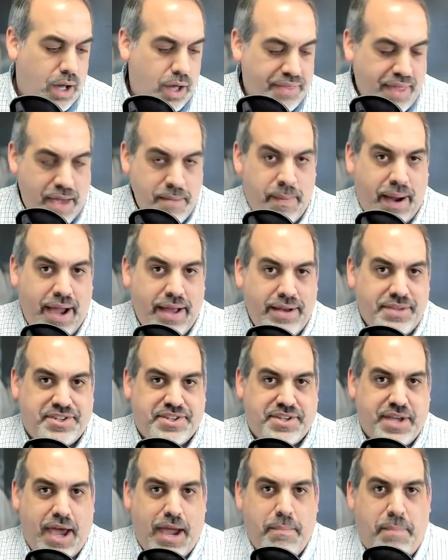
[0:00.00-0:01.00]
they might
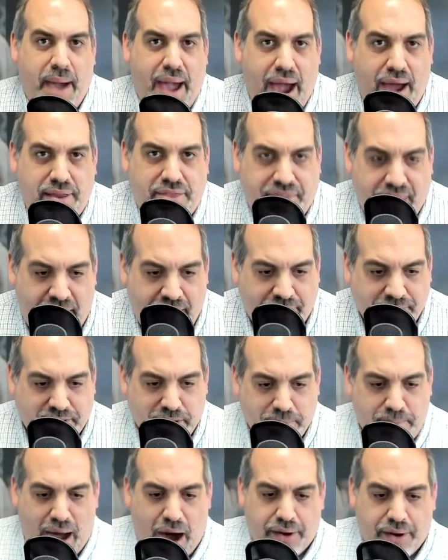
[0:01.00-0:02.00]
say bad things
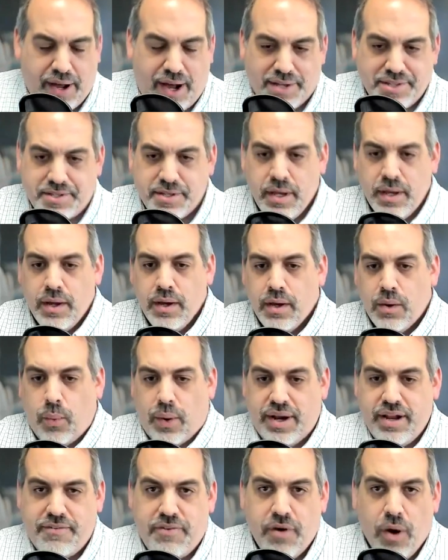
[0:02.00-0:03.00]
about us.
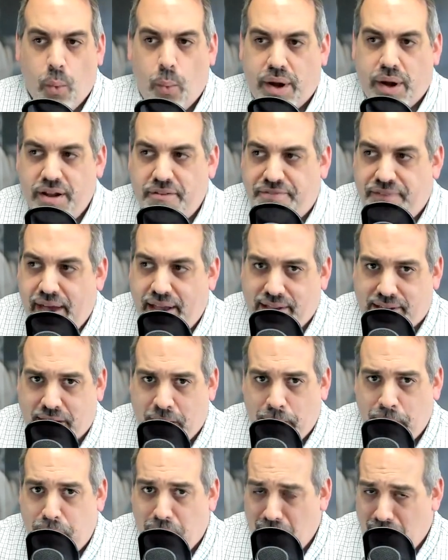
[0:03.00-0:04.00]
What if they
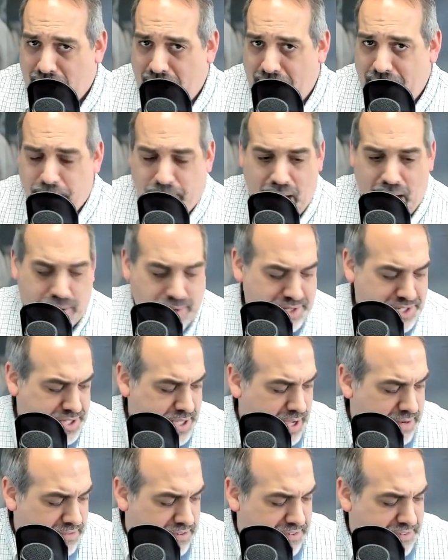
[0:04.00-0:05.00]
complain about us
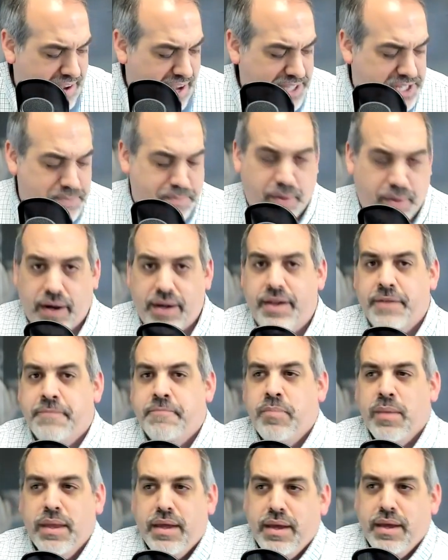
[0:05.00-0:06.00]
on Facebook?
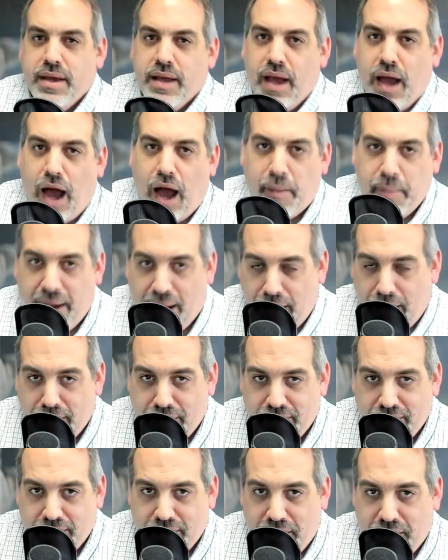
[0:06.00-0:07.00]
I
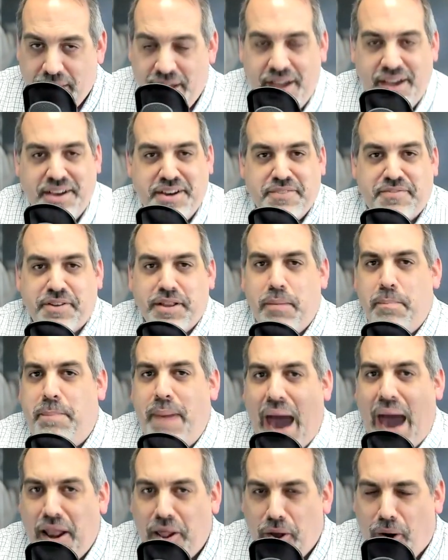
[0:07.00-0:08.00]
mean, for the
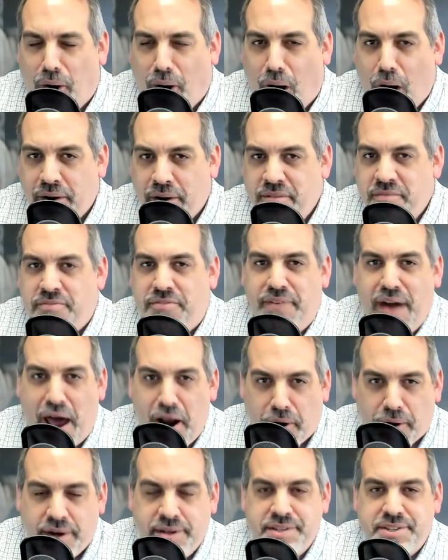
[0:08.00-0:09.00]
battle-hardened
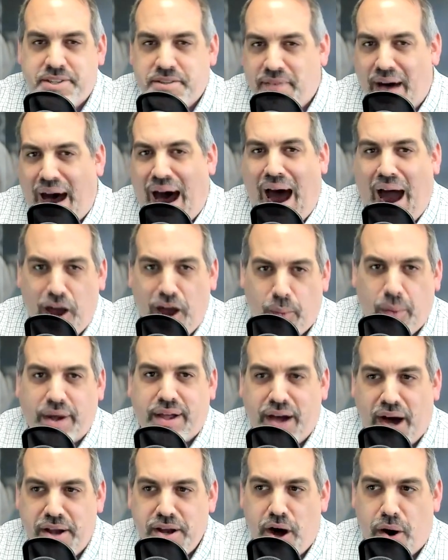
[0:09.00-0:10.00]
veterans of Iowa
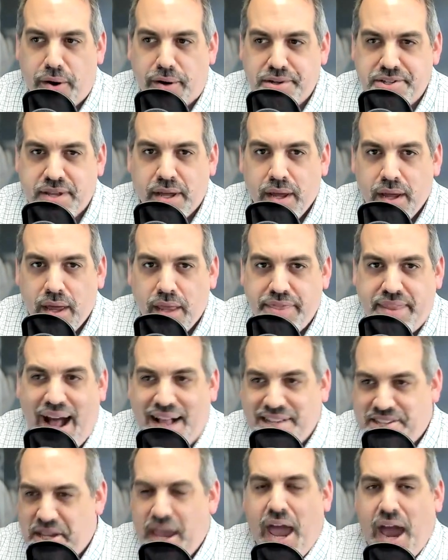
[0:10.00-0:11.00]
gun owners,
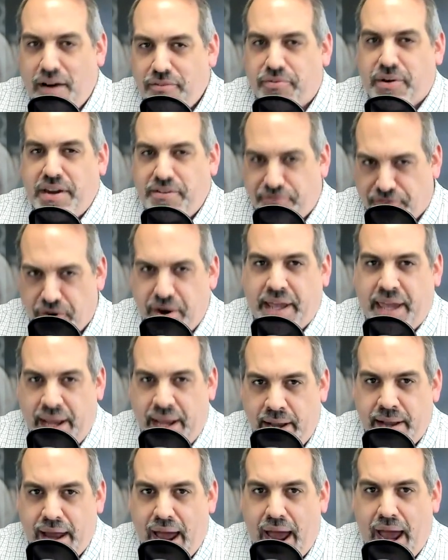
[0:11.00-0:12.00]
that's every
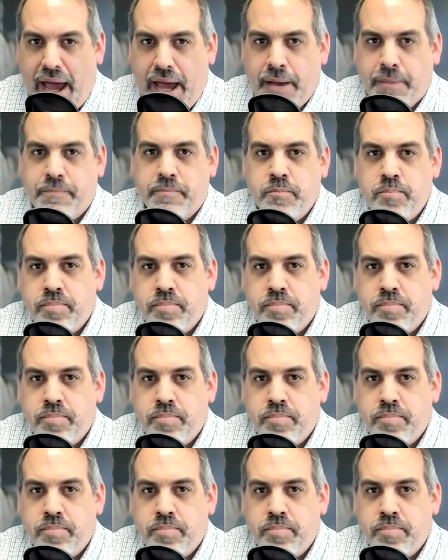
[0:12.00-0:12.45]
freaking day.